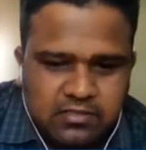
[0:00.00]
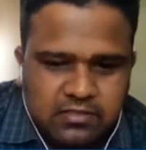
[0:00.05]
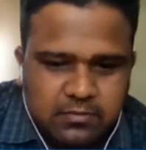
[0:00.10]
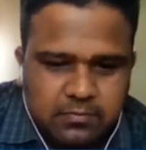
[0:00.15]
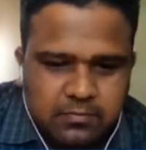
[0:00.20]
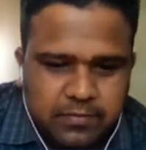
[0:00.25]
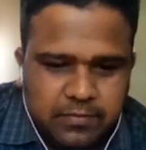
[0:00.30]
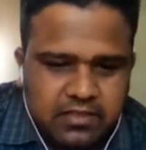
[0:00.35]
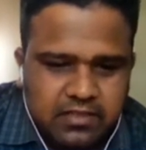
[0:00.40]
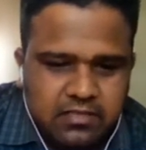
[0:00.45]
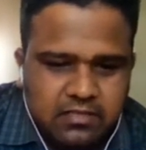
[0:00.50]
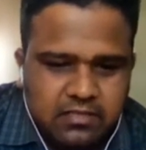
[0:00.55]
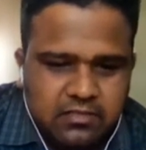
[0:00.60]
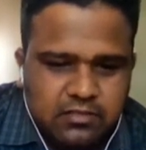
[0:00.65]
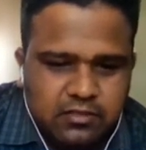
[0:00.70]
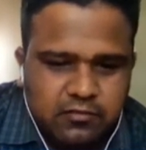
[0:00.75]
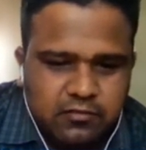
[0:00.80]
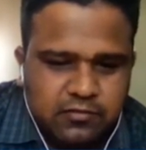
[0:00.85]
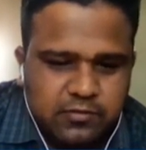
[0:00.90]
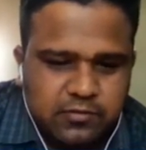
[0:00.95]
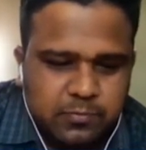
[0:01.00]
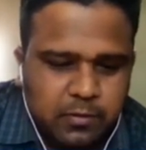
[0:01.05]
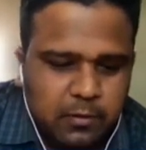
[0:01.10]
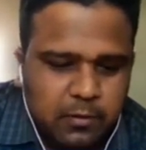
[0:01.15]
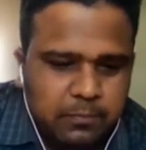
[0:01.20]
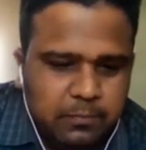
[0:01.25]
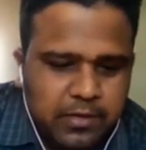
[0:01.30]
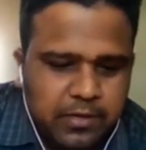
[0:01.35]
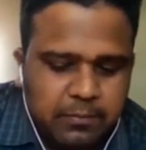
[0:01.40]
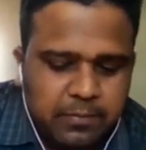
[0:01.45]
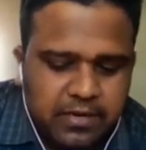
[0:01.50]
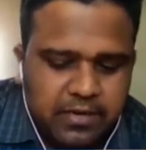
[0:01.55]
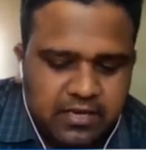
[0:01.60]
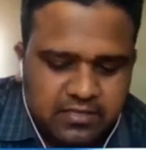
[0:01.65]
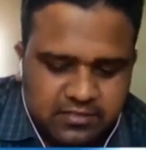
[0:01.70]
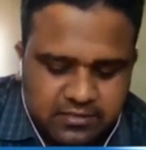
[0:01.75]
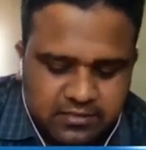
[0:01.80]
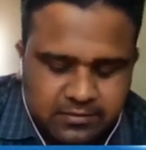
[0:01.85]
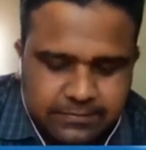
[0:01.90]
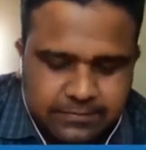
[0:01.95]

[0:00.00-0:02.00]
methods of sperm preparation.